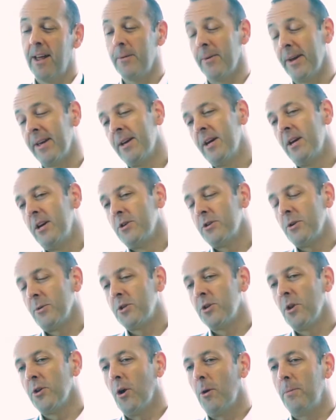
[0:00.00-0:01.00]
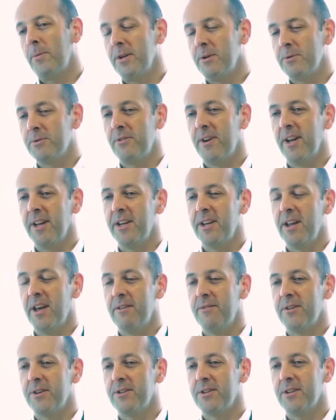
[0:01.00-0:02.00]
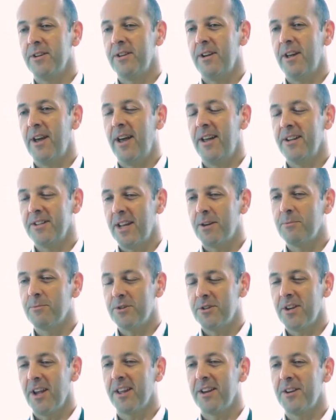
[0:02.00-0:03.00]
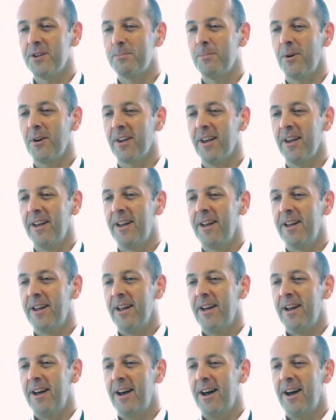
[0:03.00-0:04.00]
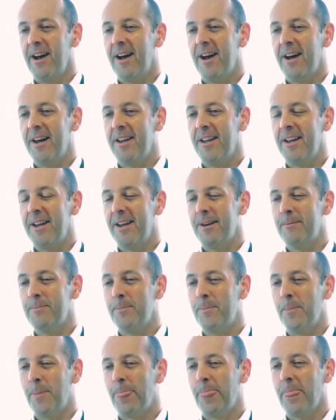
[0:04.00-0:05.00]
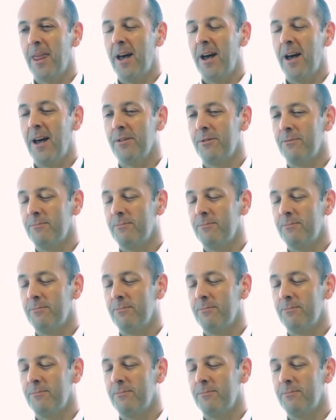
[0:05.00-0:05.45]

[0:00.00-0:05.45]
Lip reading: Anyway, so he stood up and he was really nervous, and his hand was shaking in his pocket, and I